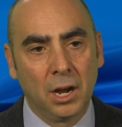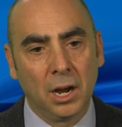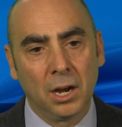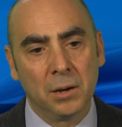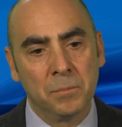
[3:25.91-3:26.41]

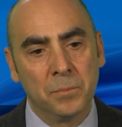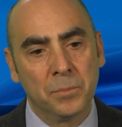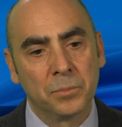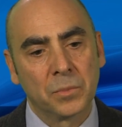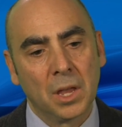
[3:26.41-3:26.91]

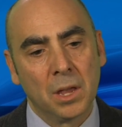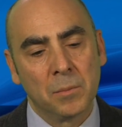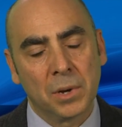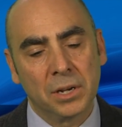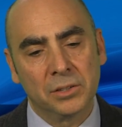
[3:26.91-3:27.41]
Um,
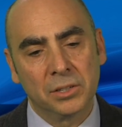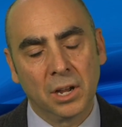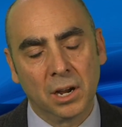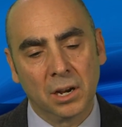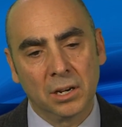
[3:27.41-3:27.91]
but
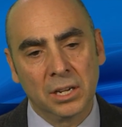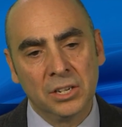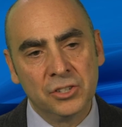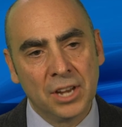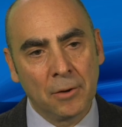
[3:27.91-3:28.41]
uh,
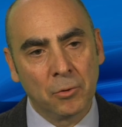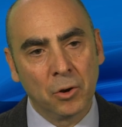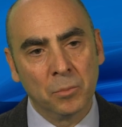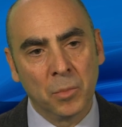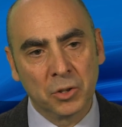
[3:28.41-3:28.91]
in
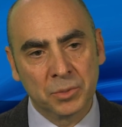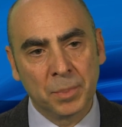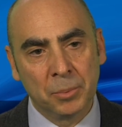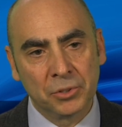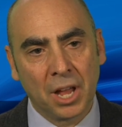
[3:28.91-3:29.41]
general, most
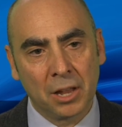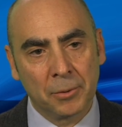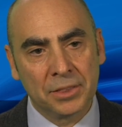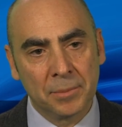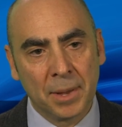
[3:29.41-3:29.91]
people
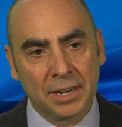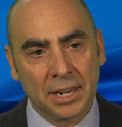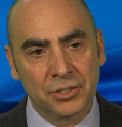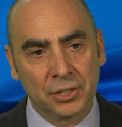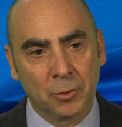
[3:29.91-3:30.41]
tolerate the
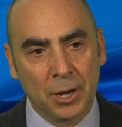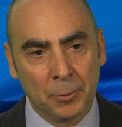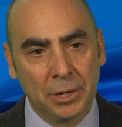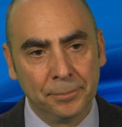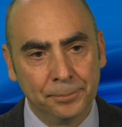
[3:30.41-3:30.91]
medication quite
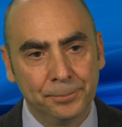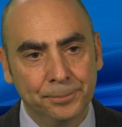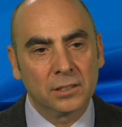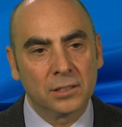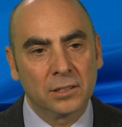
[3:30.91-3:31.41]
well.
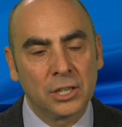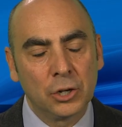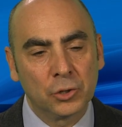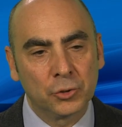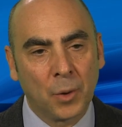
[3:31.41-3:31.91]

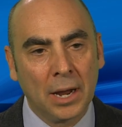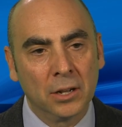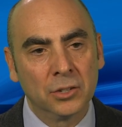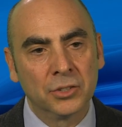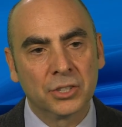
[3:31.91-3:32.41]
Clinical
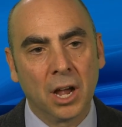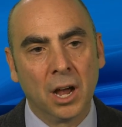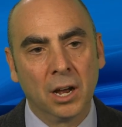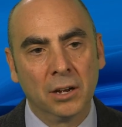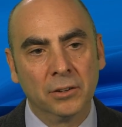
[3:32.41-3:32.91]
trials
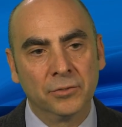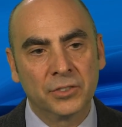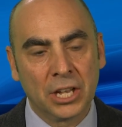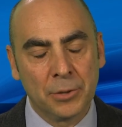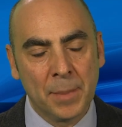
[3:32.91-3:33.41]
of
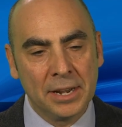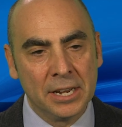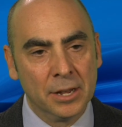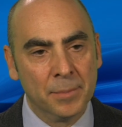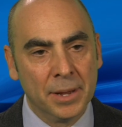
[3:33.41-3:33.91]

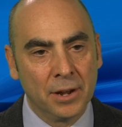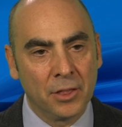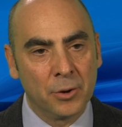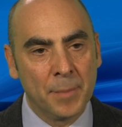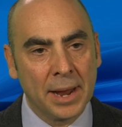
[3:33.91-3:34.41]
selumetinib and
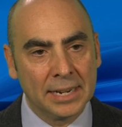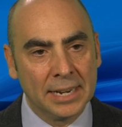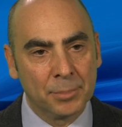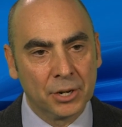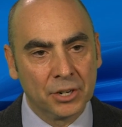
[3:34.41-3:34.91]
other MEK
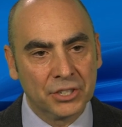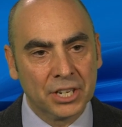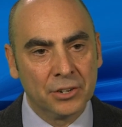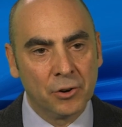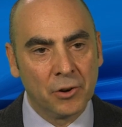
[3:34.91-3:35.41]
inhibitors
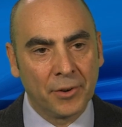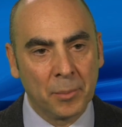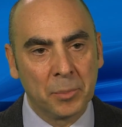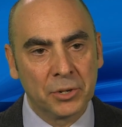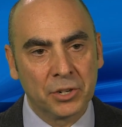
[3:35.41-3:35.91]
in
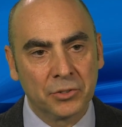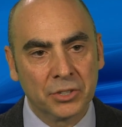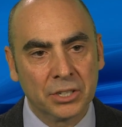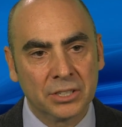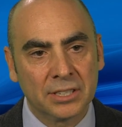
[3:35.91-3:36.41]

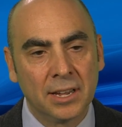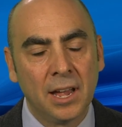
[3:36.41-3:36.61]
neurofibromatosis